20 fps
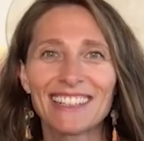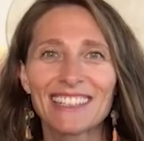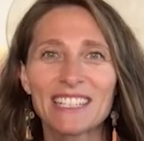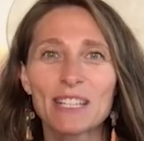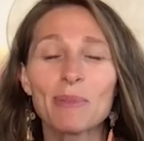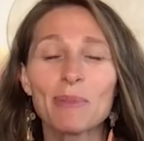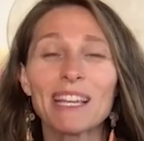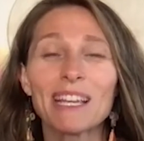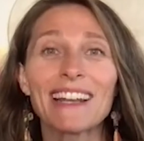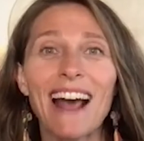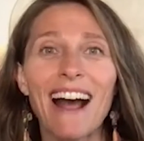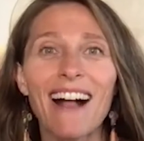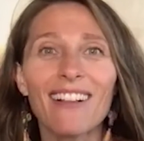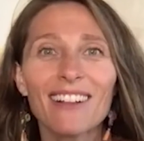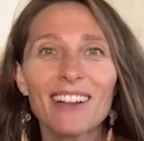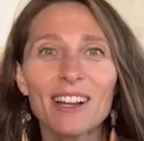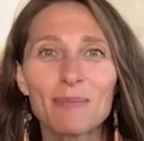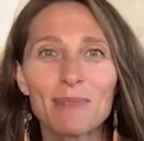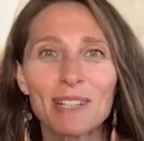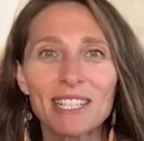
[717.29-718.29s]
to be an
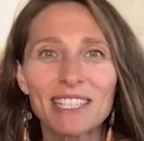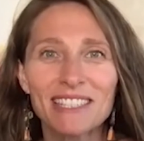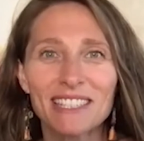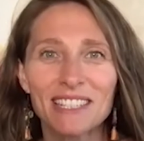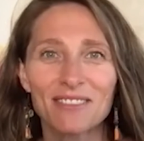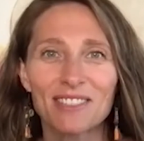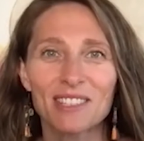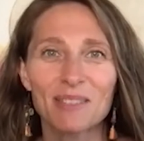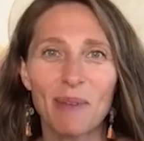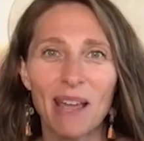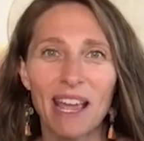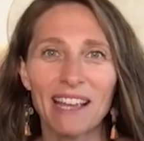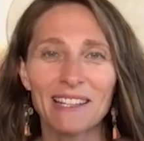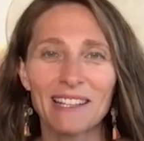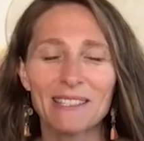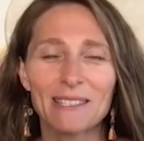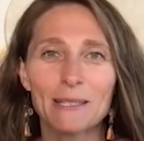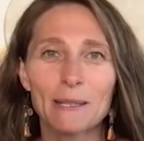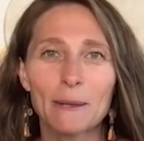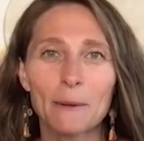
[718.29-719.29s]
alchemist of
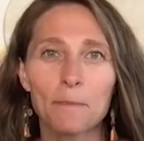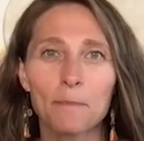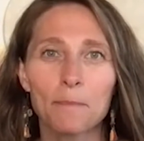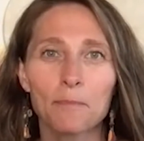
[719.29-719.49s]
space.